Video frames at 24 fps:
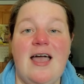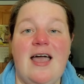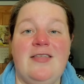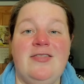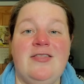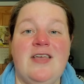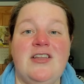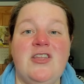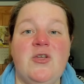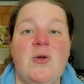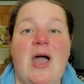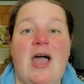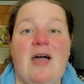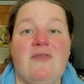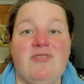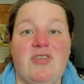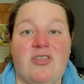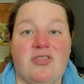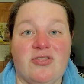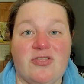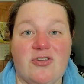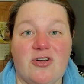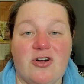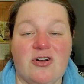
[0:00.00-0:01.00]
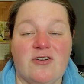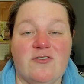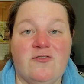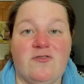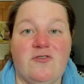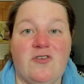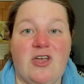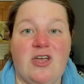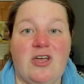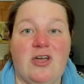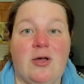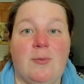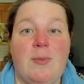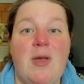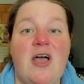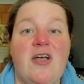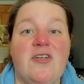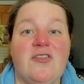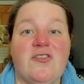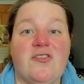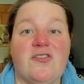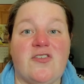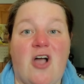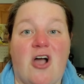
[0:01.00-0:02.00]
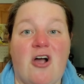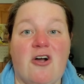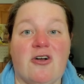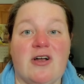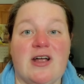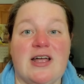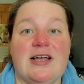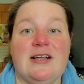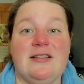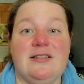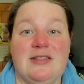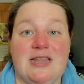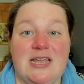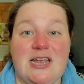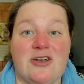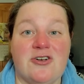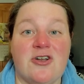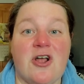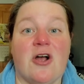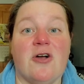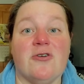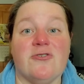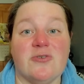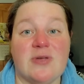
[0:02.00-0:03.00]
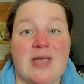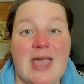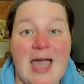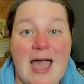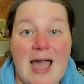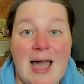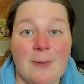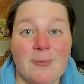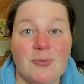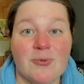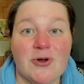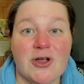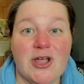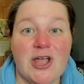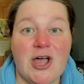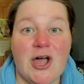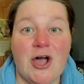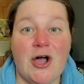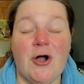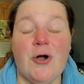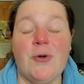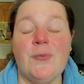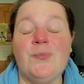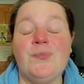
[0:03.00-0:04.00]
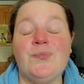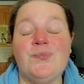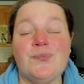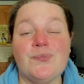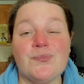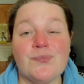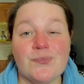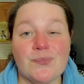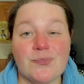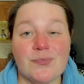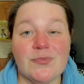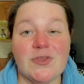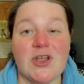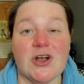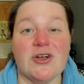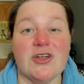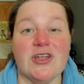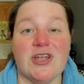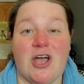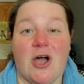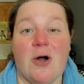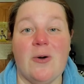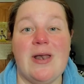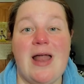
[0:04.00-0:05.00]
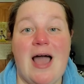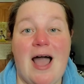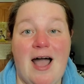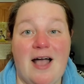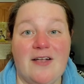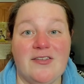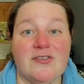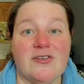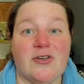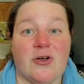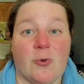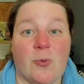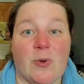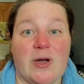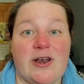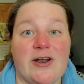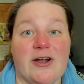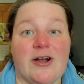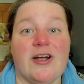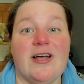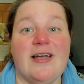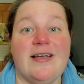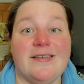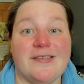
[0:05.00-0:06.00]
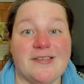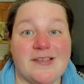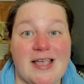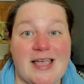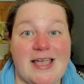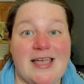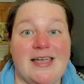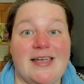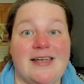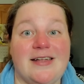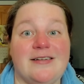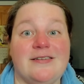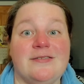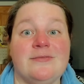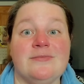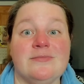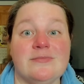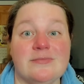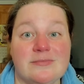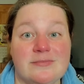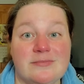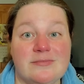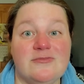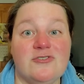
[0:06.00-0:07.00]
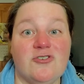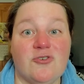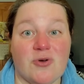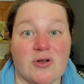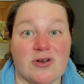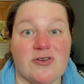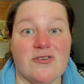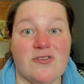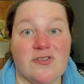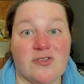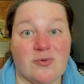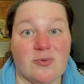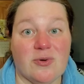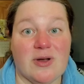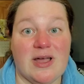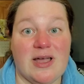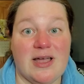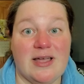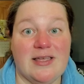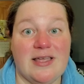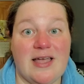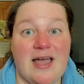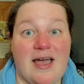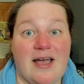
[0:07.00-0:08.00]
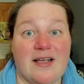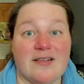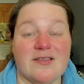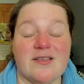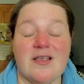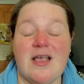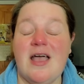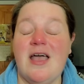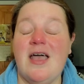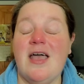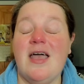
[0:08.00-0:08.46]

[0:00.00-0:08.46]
And then you have the third film starring Leonardo DiCaprio. There you go, an Oscar winner is in Critters 3, yes.